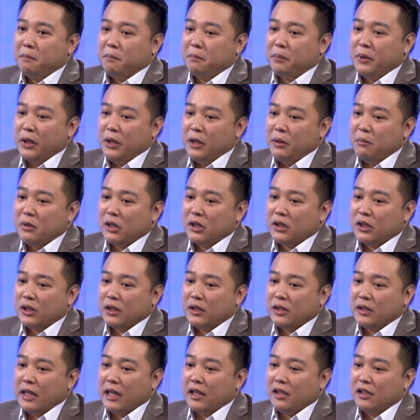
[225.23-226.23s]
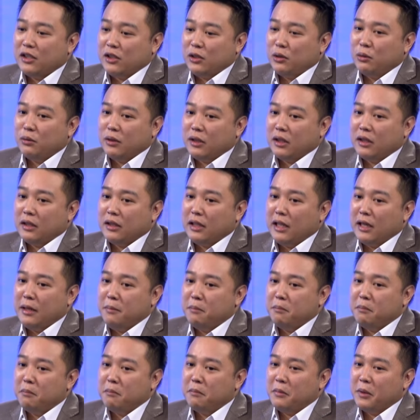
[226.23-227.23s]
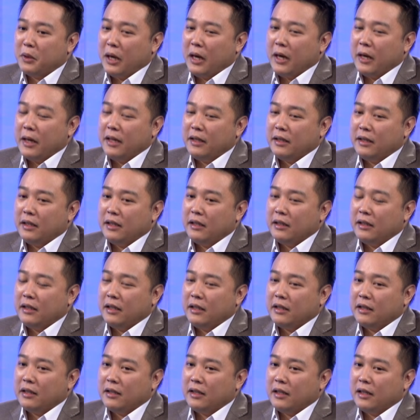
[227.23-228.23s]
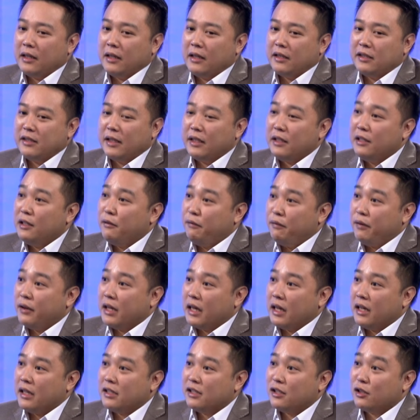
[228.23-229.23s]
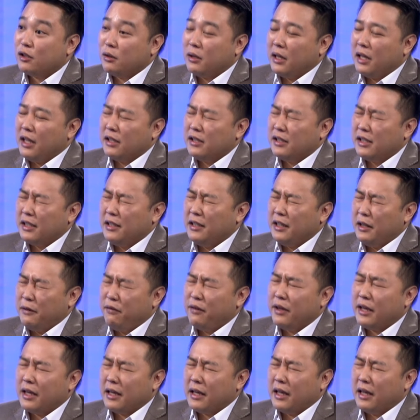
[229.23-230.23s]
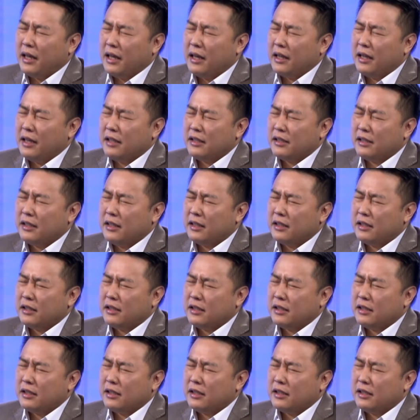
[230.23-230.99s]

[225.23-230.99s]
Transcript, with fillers: pretty much tells you that they uh, it it it uh, it signifies uh, signific uh, it it